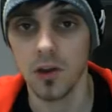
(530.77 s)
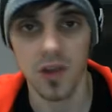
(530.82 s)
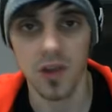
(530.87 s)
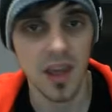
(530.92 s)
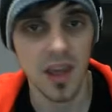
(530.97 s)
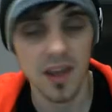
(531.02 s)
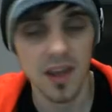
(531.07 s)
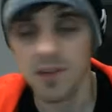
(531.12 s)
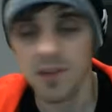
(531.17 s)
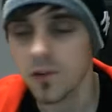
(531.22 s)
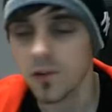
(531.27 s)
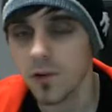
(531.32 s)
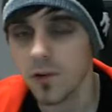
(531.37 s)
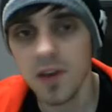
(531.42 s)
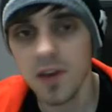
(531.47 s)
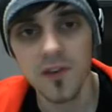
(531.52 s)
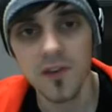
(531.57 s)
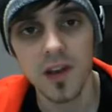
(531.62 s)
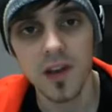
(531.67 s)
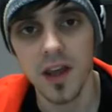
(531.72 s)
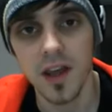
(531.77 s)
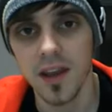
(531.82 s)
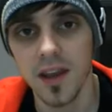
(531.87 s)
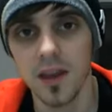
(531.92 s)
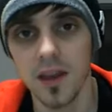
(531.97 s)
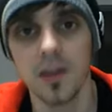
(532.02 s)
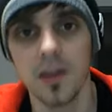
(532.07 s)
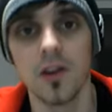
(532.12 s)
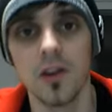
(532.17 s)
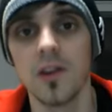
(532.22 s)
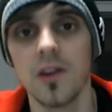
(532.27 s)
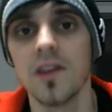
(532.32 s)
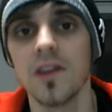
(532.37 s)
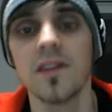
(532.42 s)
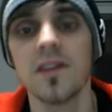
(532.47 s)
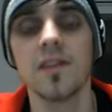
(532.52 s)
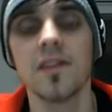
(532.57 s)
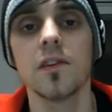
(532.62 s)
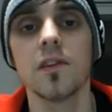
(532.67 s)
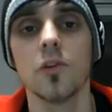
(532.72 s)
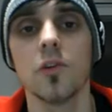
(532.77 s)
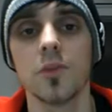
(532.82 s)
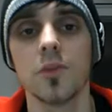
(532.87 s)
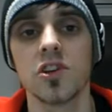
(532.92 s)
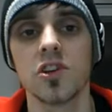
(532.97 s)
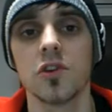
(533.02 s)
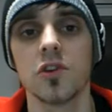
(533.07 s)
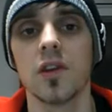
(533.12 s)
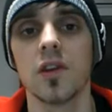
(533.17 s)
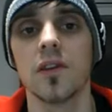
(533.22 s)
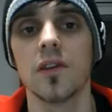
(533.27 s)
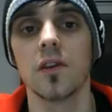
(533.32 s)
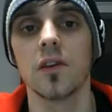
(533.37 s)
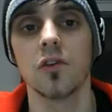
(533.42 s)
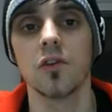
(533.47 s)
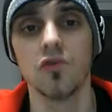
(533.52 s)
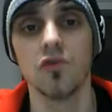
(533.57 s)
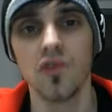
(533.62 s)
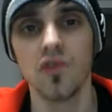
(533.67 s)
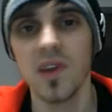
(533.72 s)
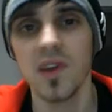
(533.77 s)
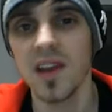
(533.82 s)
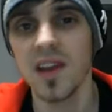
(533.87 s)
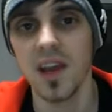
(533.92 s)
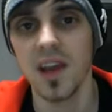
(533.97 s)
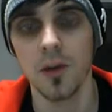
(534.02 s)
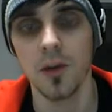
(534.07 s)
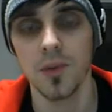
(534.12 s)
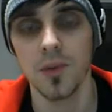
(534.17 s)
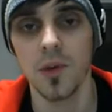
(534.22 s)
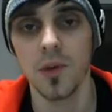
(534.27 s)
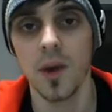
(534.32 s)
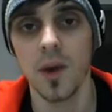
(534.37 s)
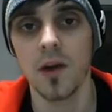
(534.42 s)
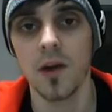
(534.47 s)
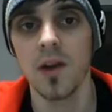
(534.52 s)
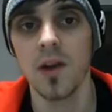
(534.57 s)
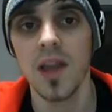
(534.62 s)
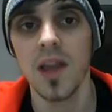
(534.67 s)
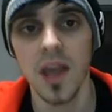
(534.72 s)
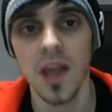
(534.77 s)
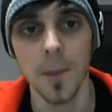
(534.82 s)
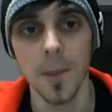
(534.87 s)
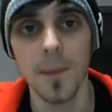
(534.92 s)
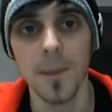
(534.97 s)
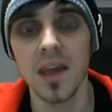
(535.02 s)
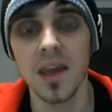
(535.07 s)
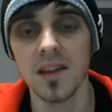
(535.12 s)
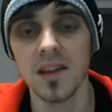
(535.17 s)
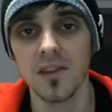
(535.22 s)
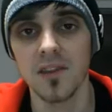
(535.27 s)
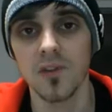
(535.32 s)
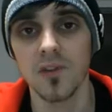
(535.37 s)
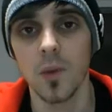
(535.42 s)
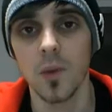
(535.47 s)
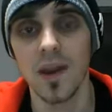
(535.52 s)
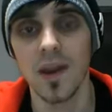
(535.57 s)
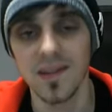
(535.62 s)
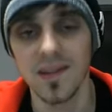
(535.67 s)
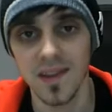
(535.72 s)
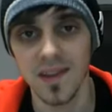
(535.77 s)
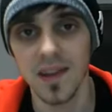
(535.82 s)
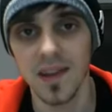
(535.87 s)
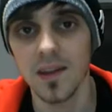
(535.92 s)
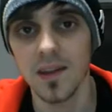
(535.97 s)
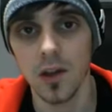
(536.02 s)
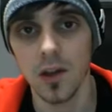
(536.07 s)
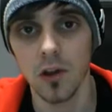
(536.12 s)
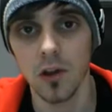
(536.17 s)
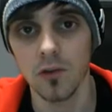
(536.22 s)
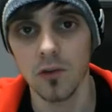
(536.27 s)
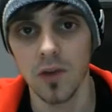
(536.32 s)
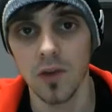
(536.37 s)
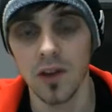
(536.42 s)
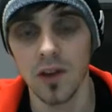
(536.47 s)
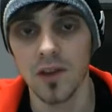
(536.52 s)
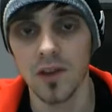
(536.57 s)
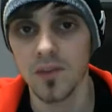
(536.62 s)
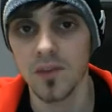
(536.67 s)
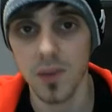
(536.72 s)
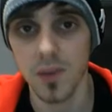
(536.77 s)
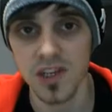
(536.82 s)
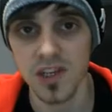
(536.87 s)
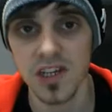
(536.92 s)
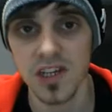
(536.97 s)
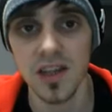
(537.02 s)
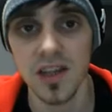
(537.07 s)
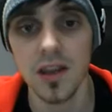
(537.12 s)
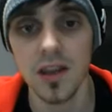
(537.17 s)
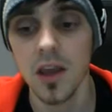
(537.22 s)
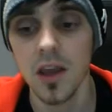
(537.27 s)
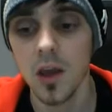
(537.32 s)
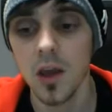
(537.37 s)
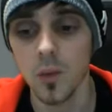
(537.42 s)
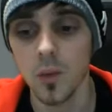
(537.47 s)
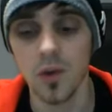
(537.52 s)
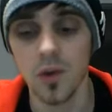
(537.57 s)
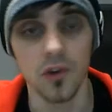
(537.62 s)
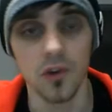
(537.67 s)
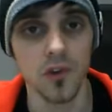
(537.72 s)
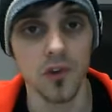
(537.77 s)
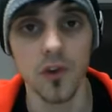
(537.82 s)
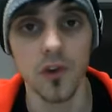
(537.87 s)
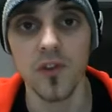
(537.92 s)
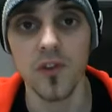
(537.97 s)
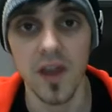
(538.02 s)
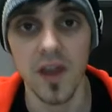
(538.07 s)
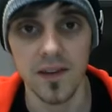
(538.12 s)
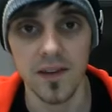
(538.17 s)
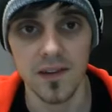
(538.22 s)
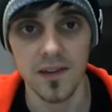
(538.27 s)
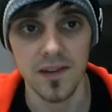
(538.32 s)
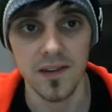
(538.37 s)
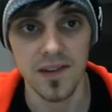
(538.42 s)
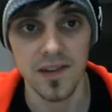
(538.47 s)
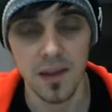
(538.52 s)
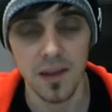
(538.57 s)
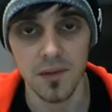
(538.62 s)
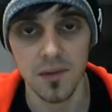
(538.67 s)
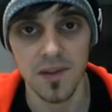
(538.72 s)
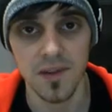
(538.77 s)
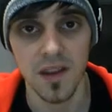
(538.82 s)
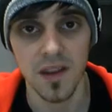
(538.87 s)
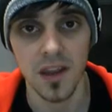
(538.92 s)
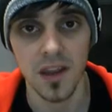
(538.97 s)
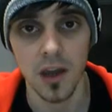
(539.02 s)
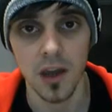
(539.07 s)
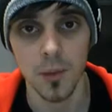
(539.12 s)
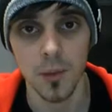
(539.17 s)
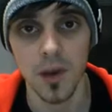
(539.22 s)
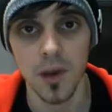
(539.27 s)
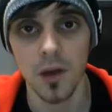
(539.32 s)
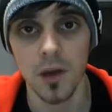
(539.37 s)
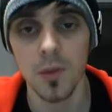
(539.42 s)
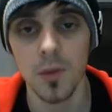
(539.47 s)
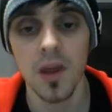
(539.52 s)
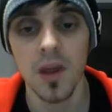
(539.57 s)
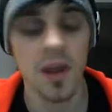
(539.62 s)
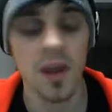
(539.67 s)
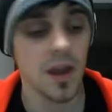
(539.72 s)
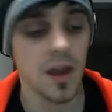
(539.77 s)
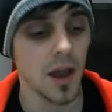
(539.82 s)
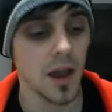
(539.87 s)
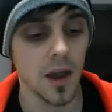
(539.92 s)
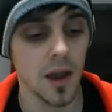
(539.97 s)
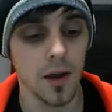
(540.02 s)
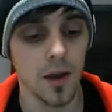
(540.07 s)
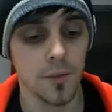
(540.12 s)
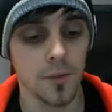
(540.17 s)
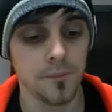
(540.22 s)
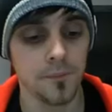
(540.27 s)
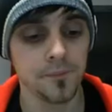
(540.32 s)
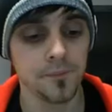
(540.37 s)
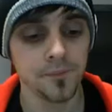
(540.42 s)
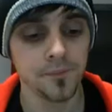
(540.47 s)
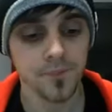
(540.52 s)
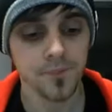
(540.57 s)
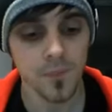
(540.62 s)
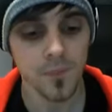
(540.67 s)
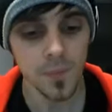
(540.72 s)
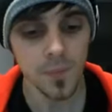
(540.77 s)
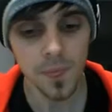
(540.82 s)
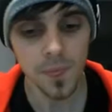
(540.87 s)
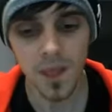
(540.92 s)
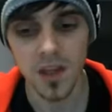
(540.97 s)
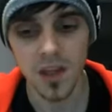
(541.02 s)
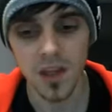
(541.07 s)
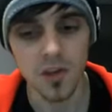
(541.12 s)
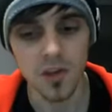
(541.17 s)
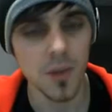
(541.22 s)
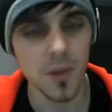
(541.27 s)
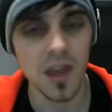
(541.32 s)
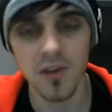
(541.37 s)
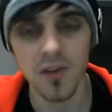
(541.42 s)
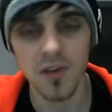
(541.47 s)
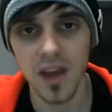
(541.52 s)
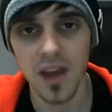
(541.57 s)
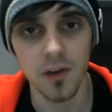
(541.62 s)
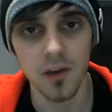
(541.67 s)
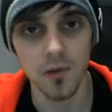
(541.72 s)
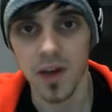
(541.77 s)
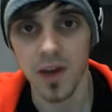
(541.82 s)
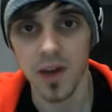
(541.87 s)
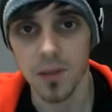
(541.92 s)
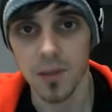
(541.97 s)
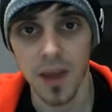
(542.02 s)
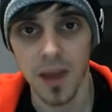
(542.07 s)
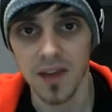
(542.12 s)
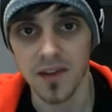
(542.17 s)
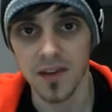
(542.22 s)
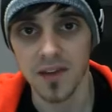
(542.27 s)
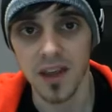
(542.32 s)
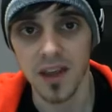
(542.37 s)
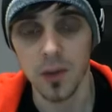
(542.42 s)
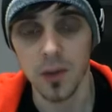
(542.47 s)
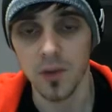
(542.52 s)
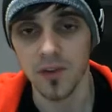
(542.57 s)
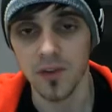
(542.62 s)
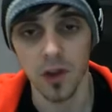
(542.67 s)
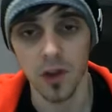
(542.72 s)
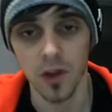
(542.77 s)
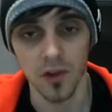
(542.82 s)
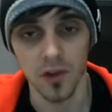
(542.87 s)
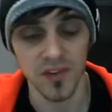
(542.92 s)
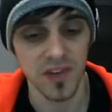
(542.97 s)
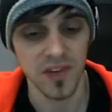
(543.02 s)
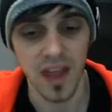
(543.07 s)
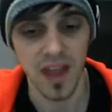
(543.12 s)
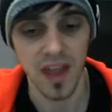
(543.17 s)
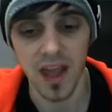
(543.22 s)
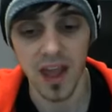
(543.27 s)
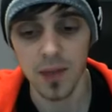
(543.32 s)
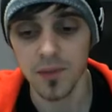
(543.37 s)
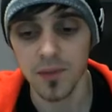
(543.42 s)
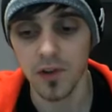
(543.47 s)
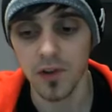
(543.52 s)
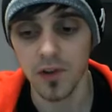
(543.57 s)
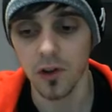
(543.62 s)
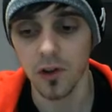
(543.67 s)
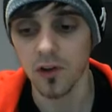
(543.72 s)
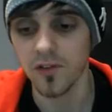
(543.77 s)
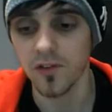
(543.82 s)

kids or anything like that. This is an opportunity that can really help you out in many different ways in the long run, especially we've got 2017 coming up. You may have had a really bad year with a lot of scams, a lot